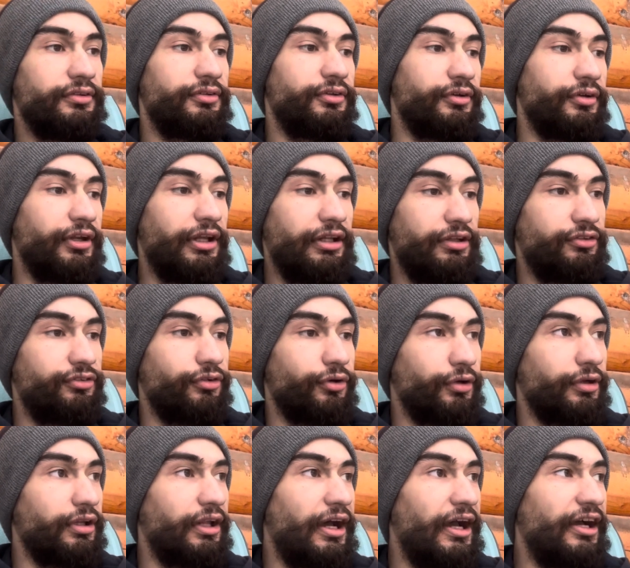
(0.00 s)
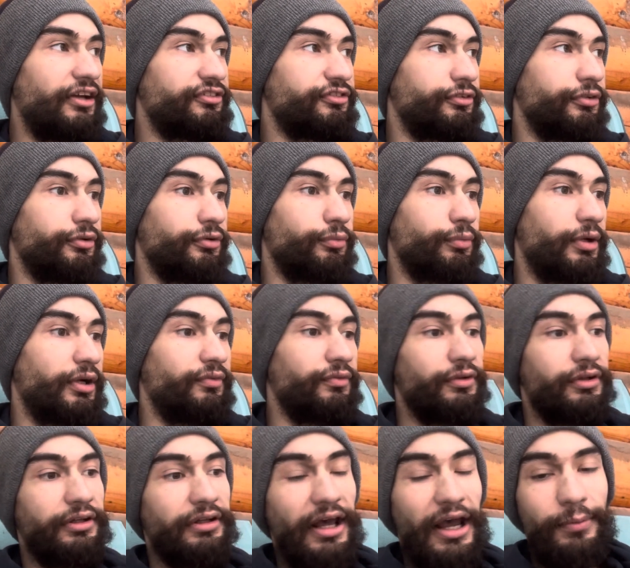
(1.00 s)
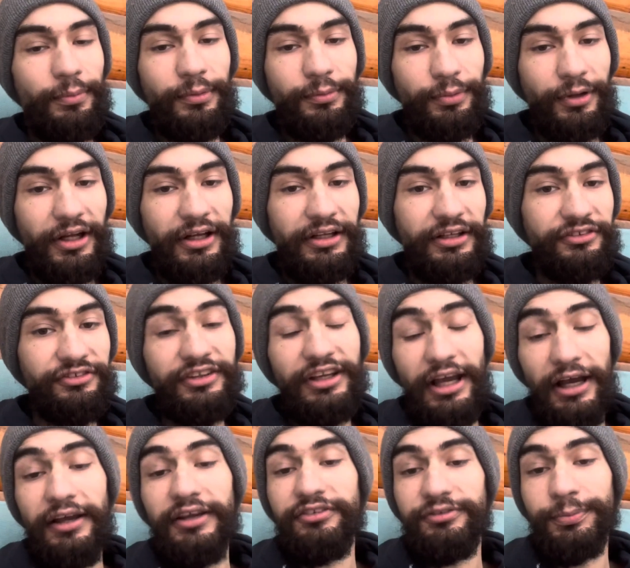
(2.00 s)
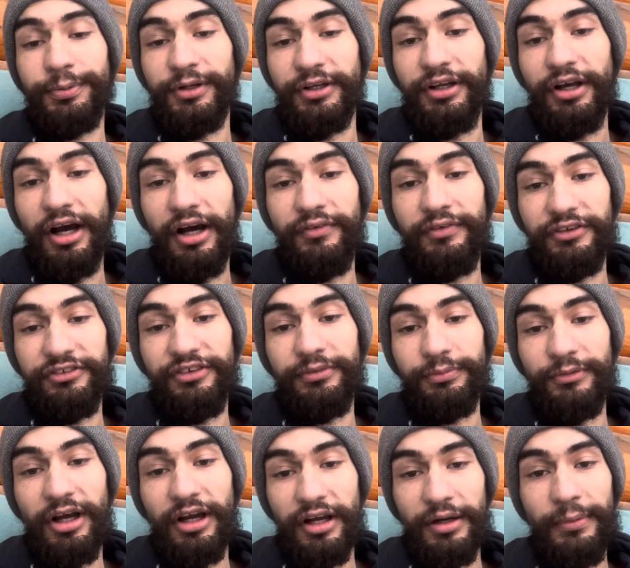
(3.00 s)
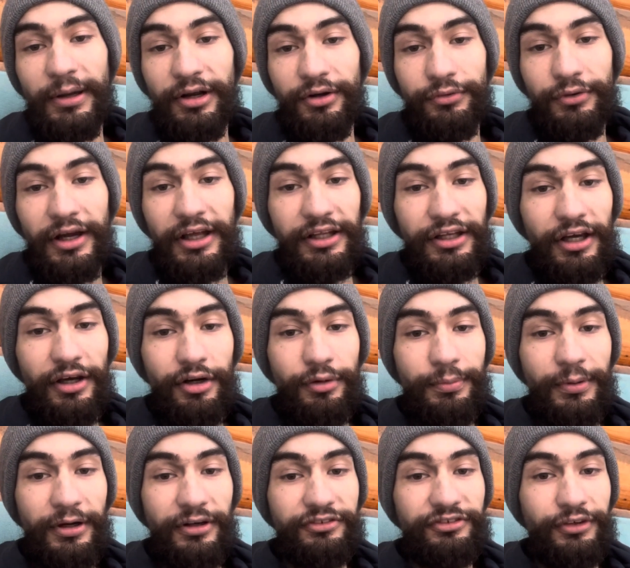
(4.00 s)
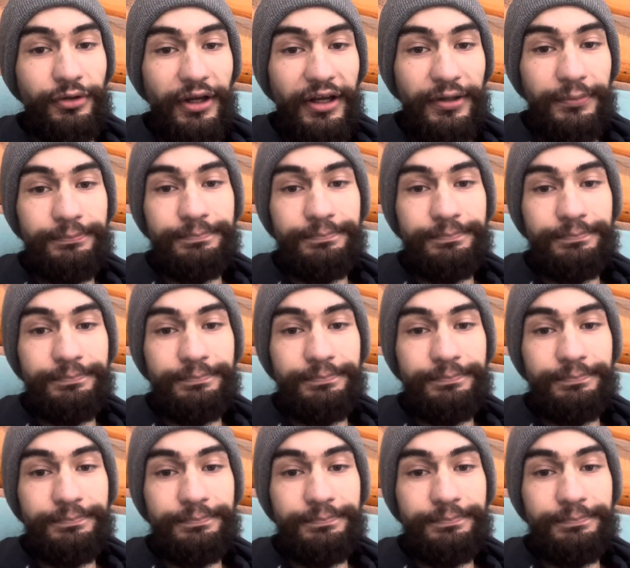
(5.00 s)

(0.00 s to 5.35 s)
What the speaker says: you're getting Duralast or whatever the Napa brand is. Yeah, it's pretty obvious I'm talking about O'Reilly Auto Parts, okay?